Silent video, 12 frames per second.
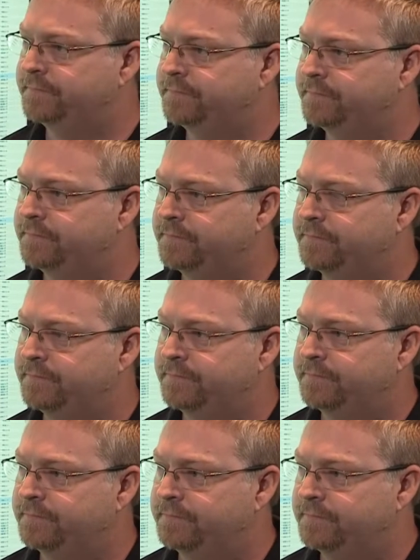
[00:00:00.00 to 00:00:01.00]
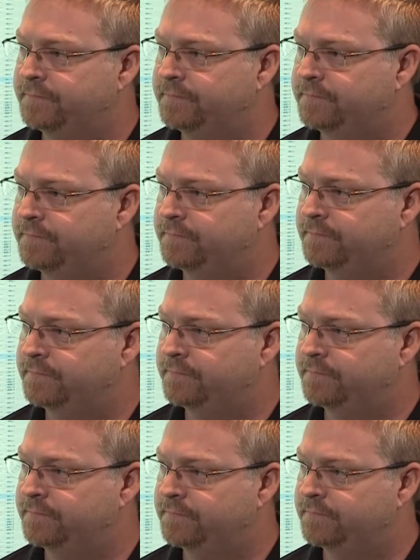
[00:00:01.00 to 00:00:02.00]

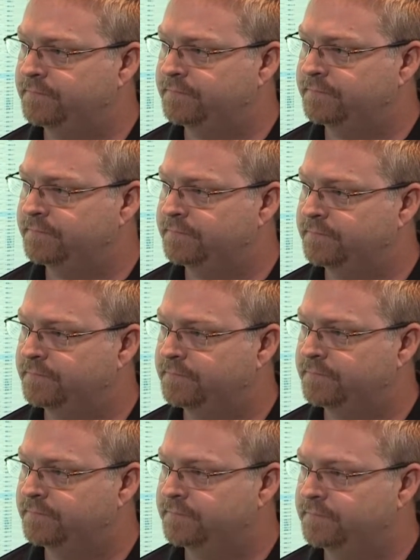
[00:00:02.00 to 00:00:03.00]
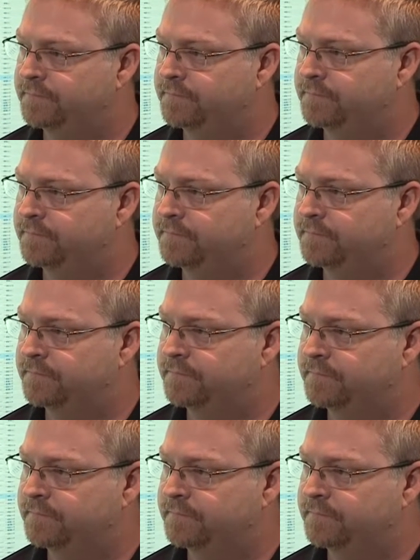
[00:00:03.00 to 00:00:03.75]
The person shown says nothing.